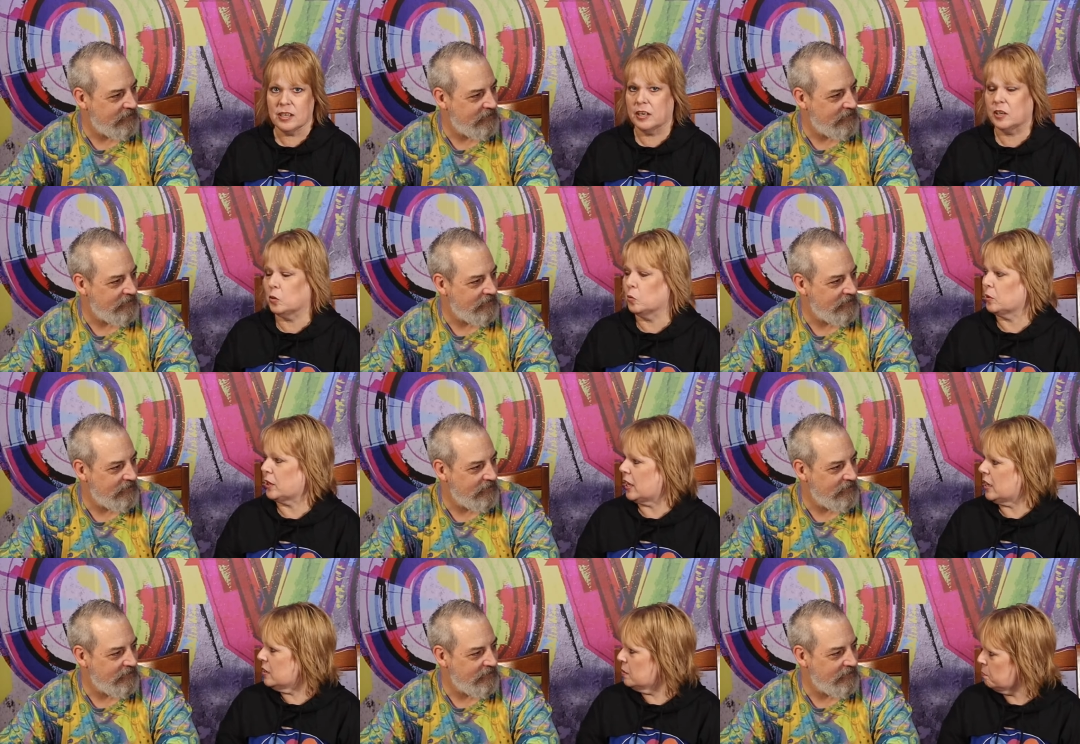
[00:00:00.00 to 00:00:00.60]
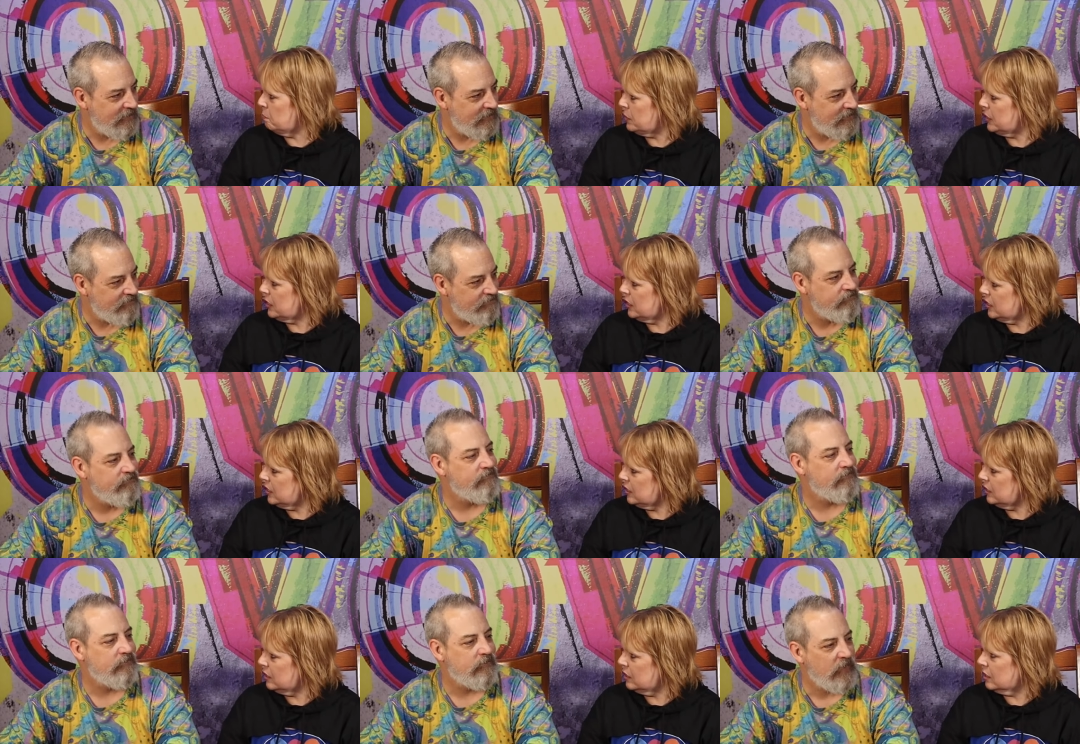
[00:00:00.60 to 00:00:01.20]
Speaker 1: like go
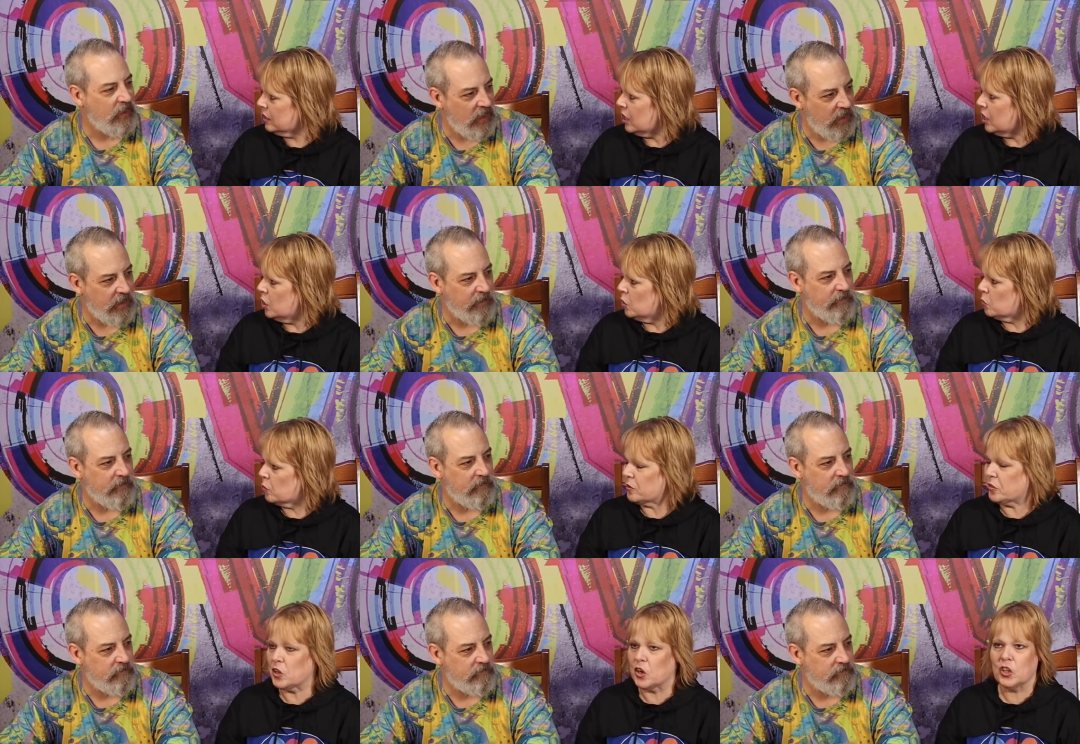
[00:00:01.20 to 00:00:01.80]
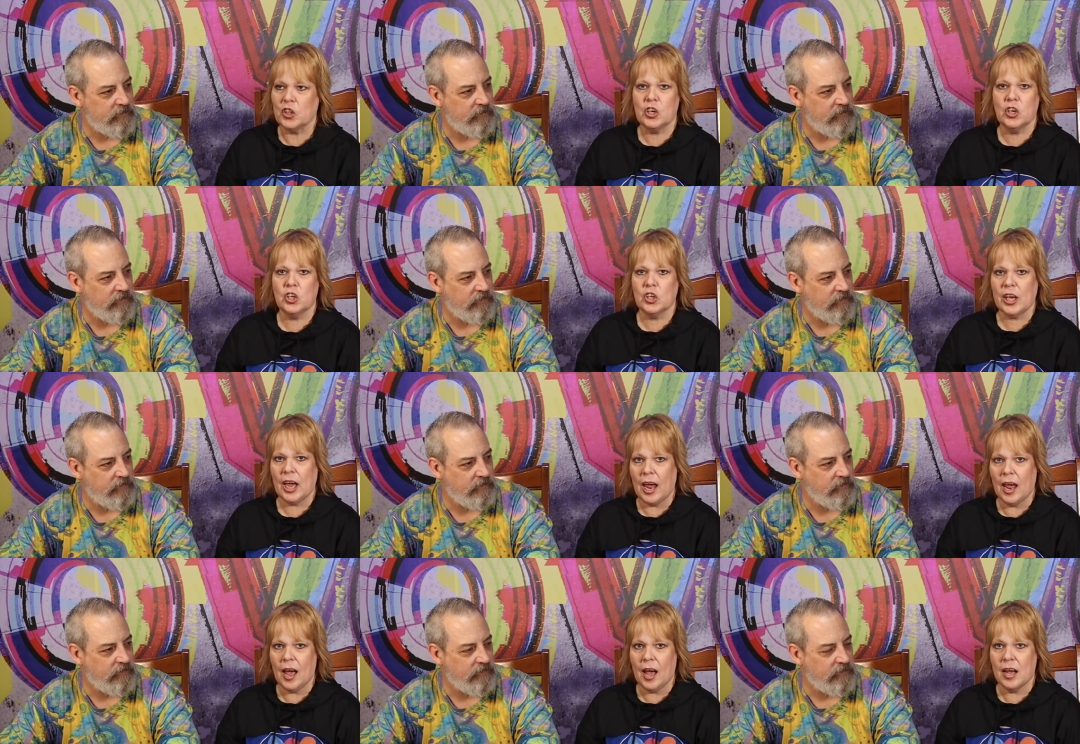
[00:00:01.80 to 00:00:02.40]
camping with our little
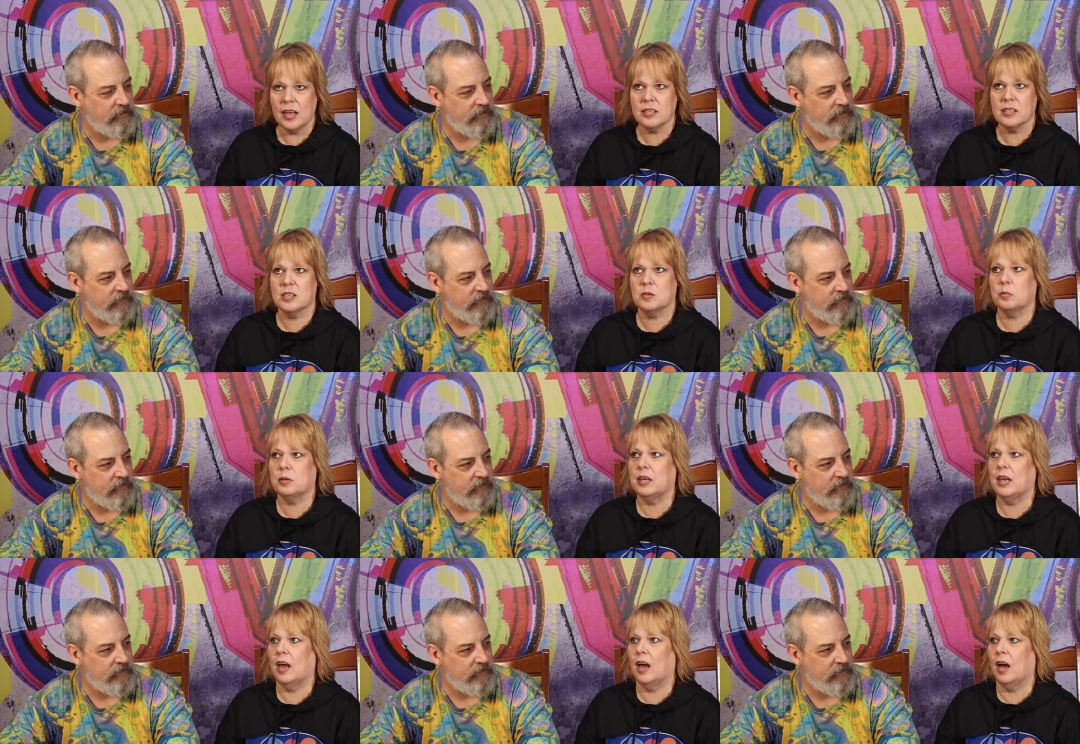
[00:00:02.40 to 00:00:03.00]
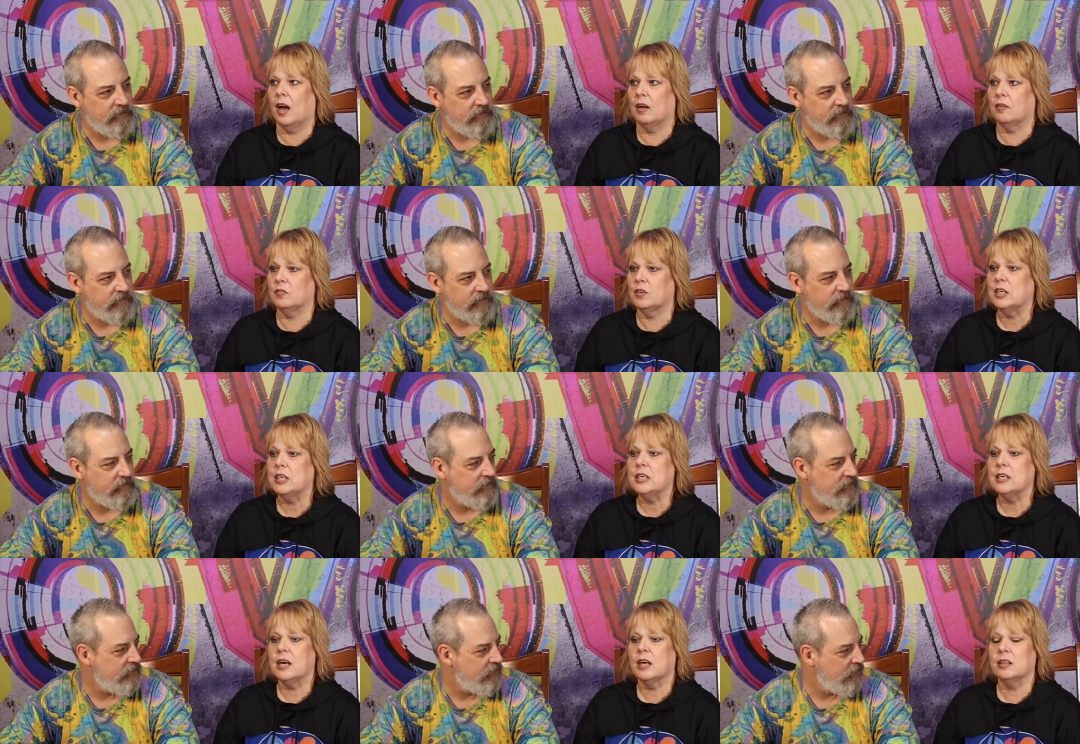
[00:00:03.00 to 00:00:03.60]
cats. We have
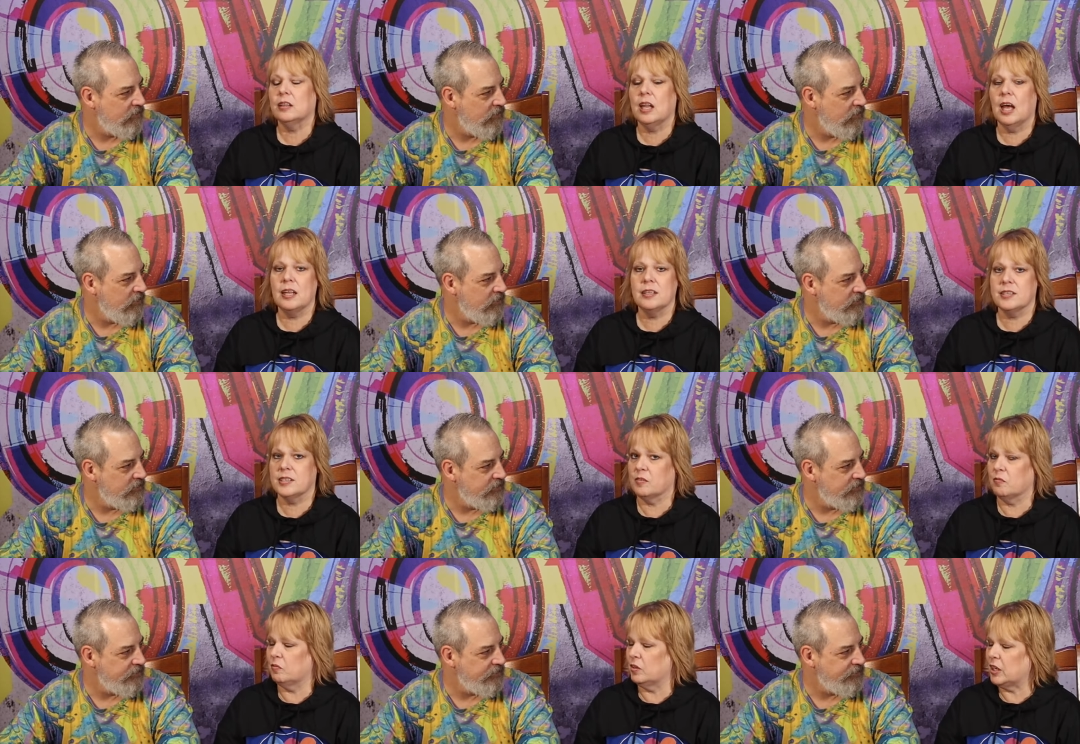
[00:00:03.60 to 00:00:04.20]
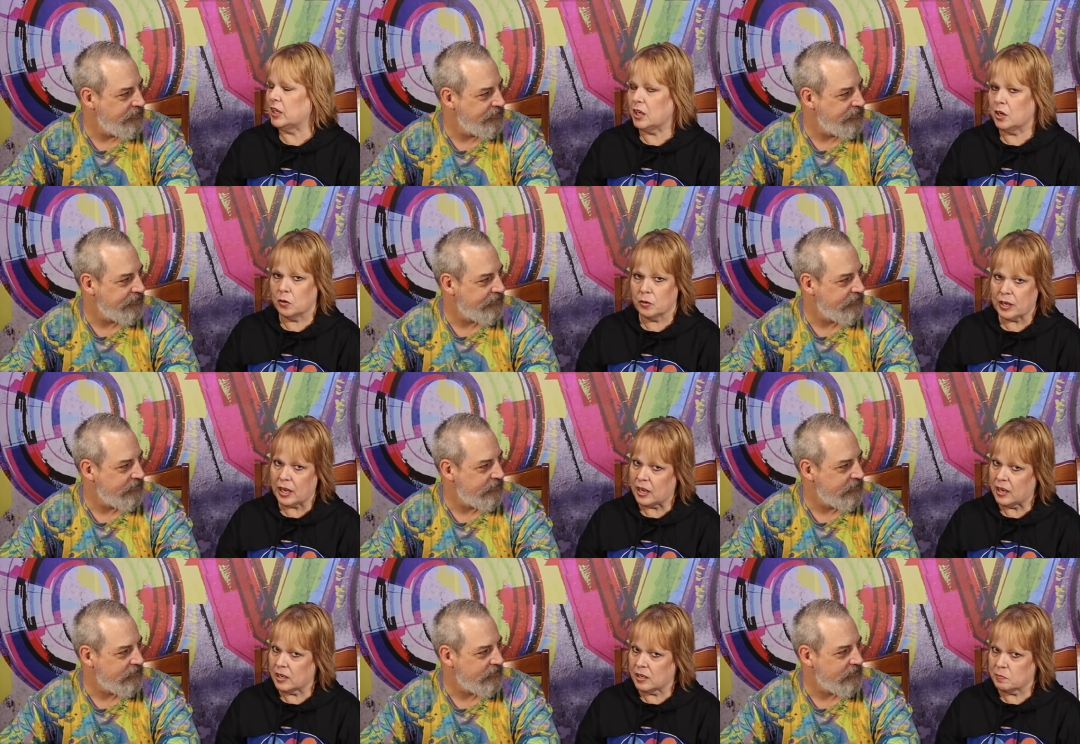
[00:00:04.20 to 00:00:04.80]
lots of video
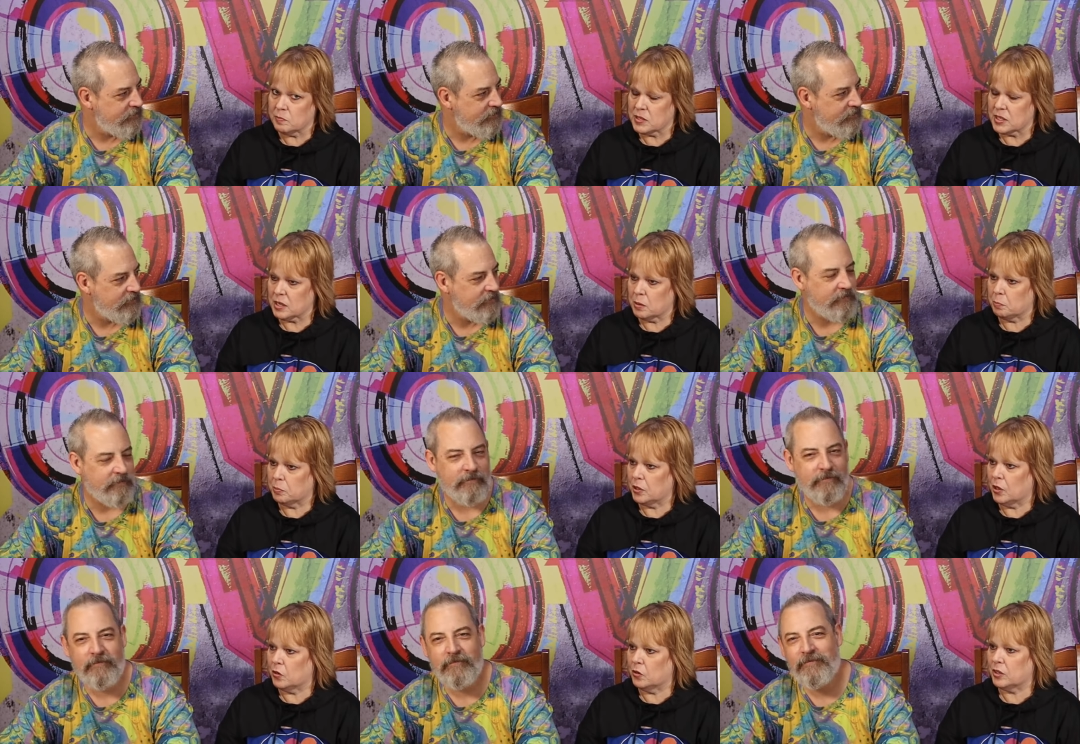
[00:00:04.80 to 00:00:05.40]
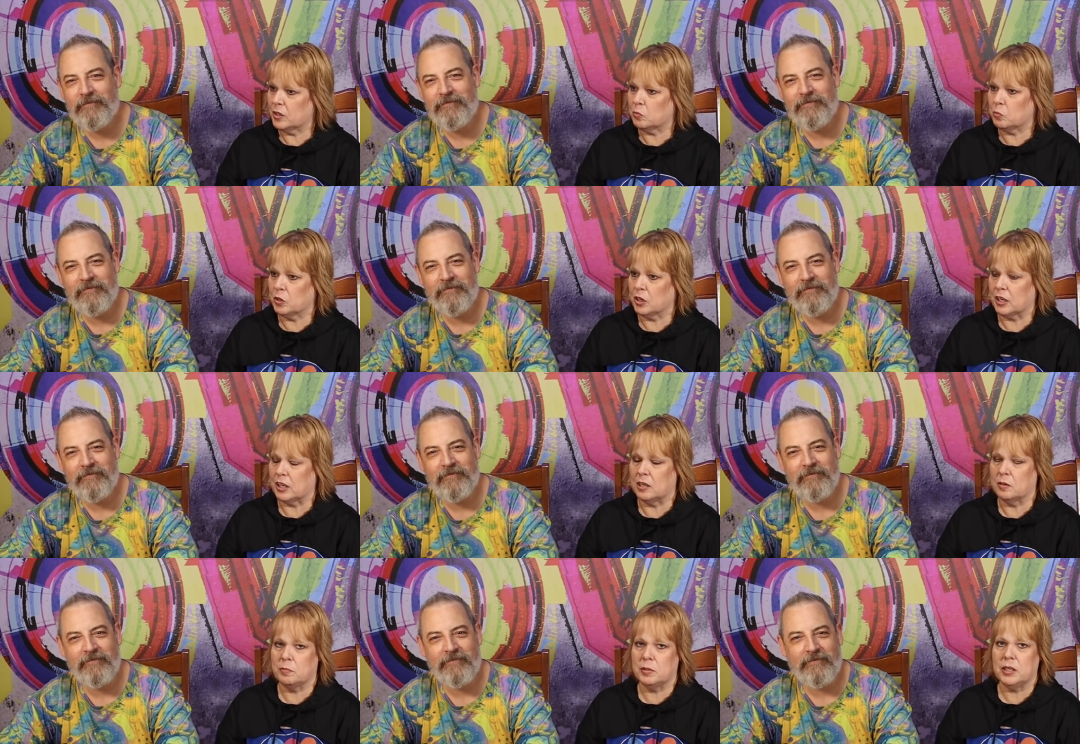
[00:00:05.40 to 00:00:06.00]
games uploaded. We're
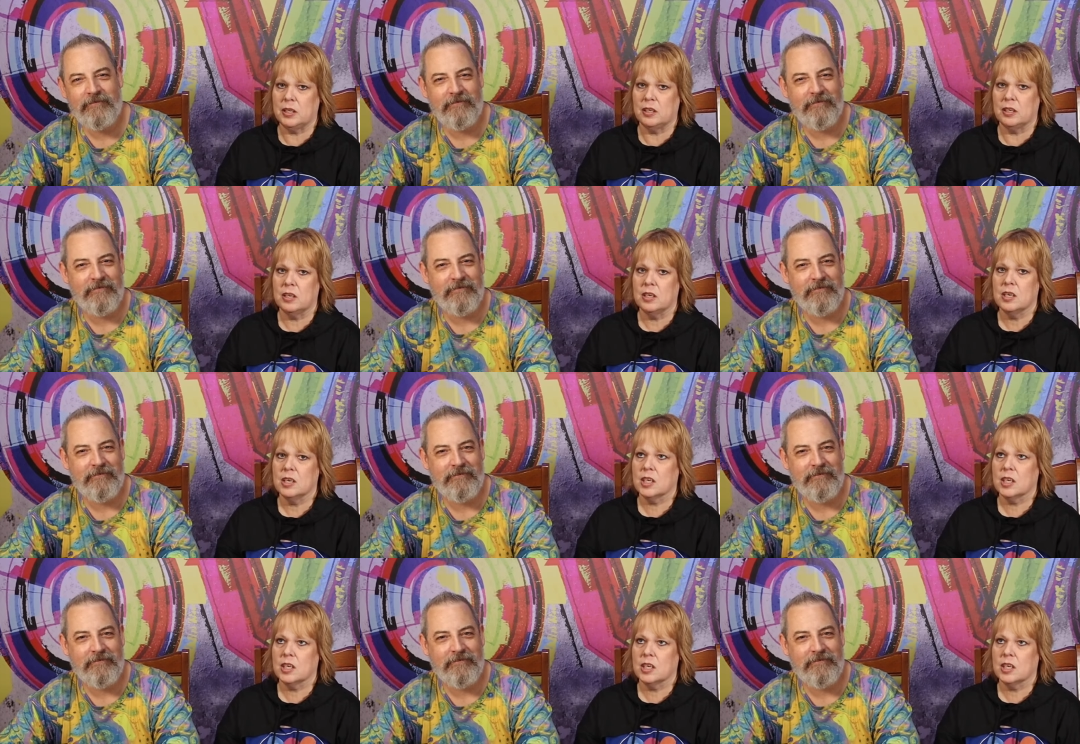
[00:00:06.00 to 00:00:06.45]
going to be